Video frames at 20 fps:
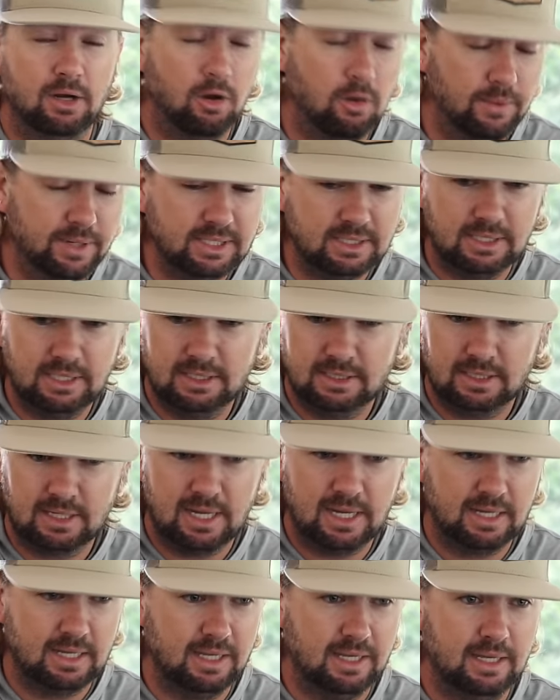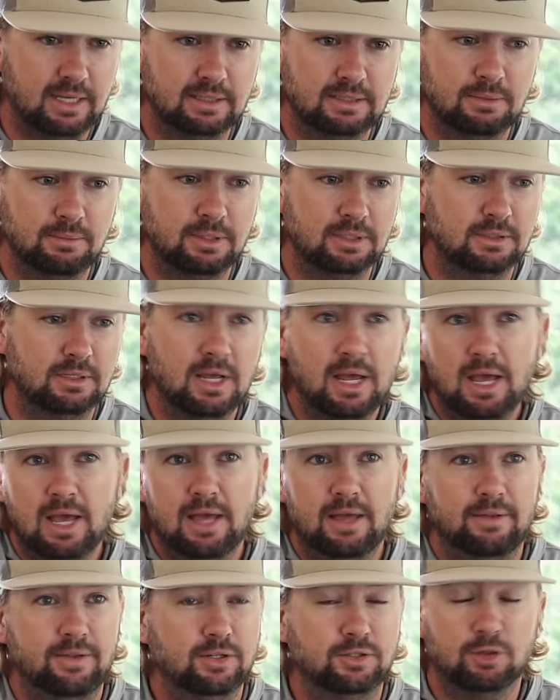It always is at Icast. I mean,
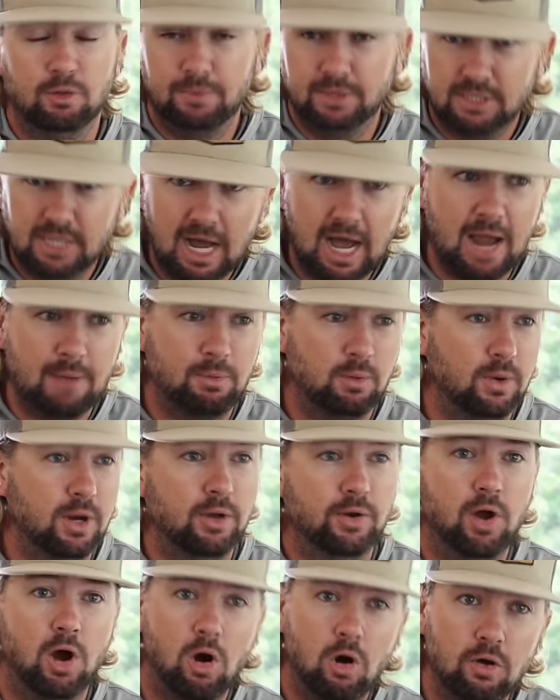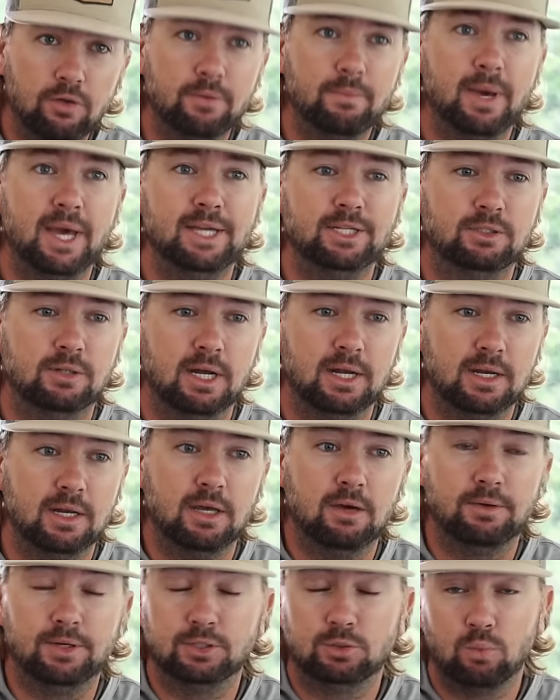there's so much hype around all the baits right
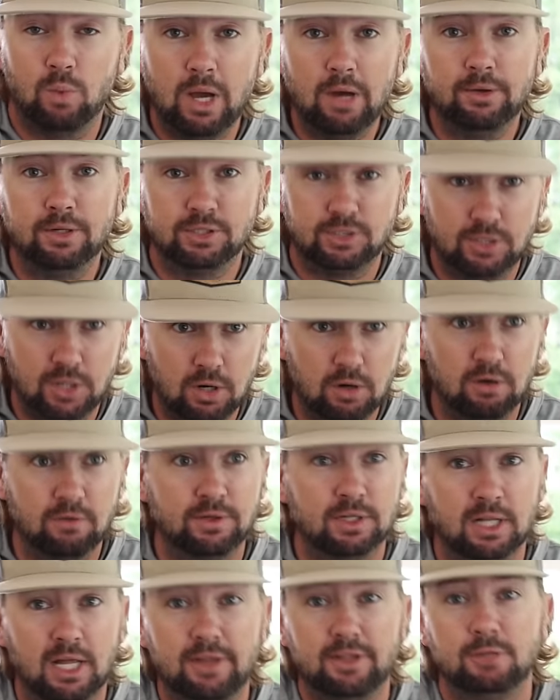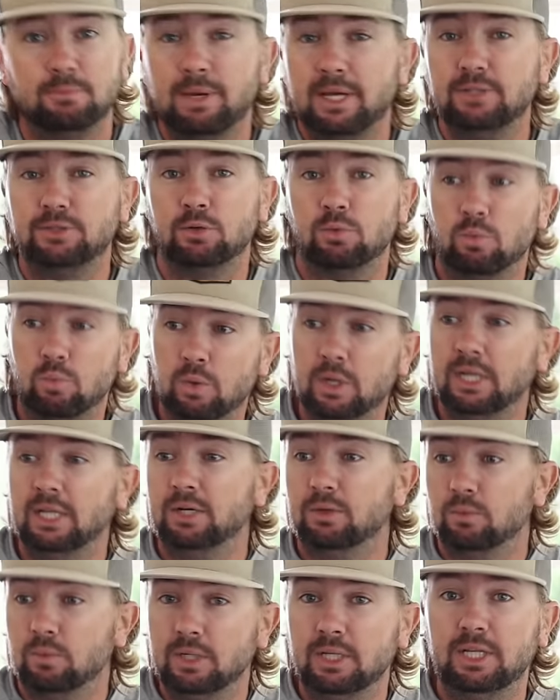now, and it's well deserved because a lot of these baits are
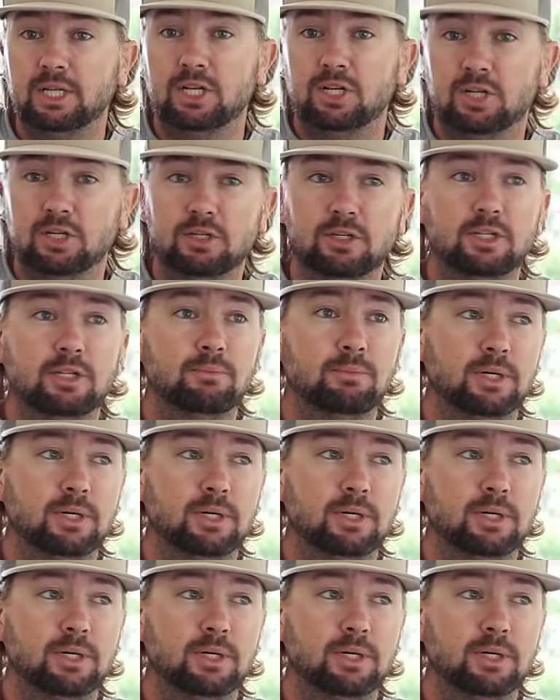really, really good.